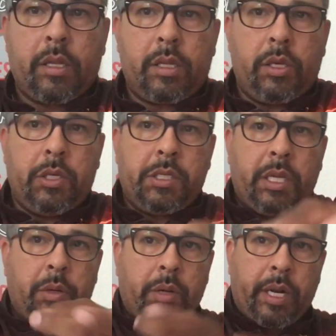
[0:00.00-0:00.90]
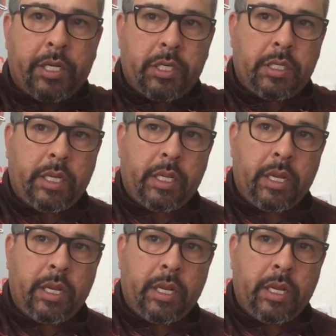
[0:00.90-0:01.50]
Do you see what I just did